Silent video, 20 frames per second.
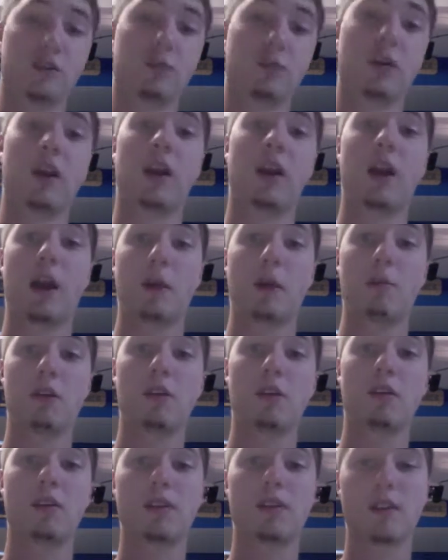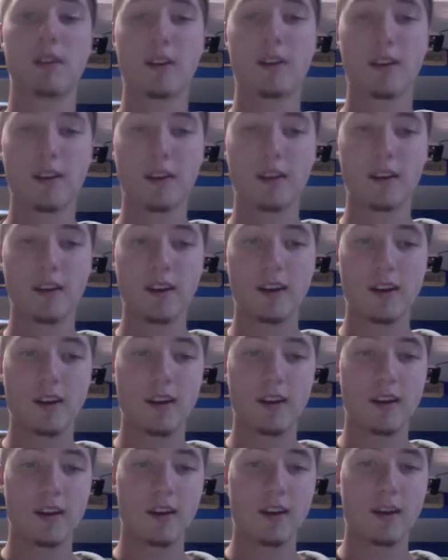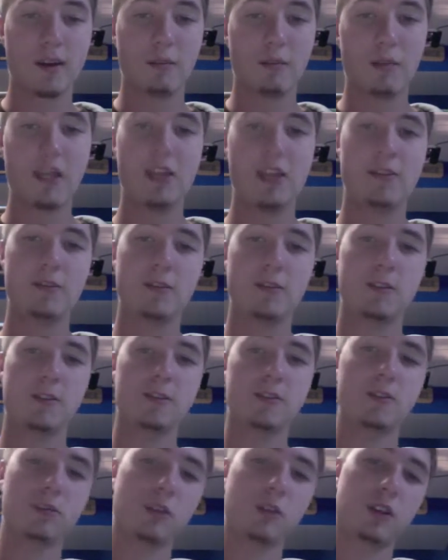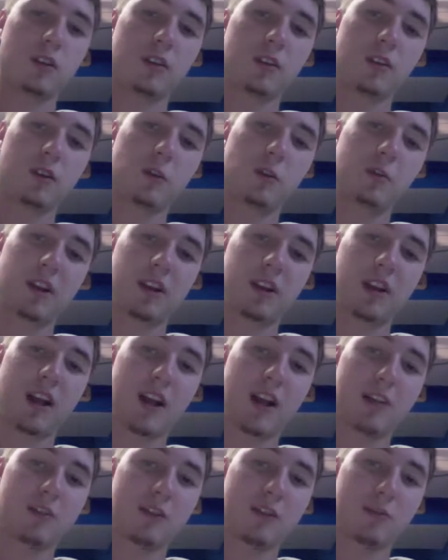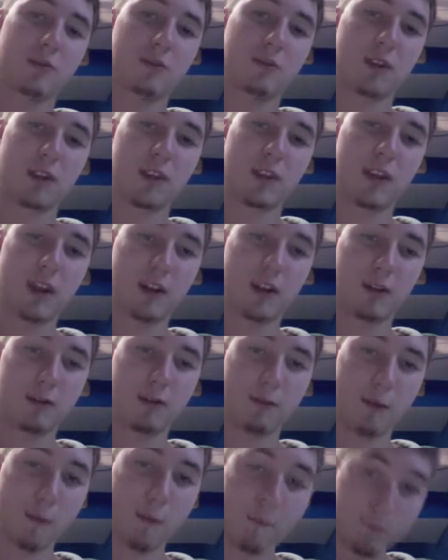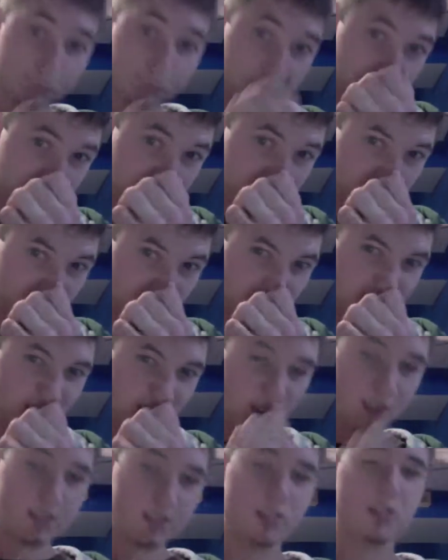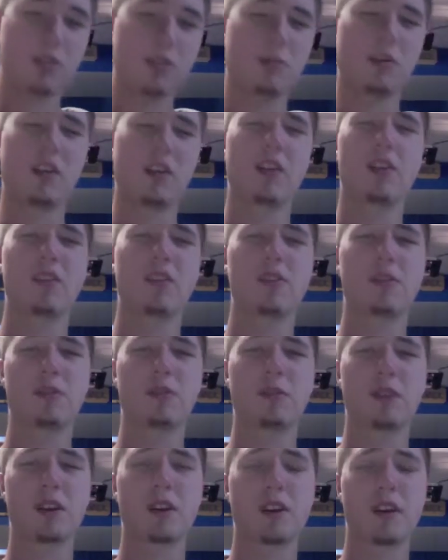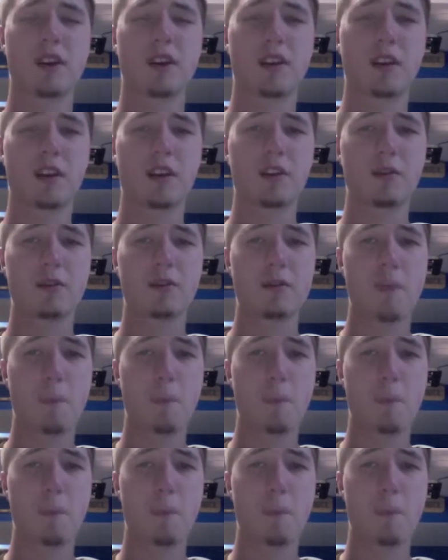where I am. But that's sort of the little bit concept right there of it. Let's see, what else do I kind of think of?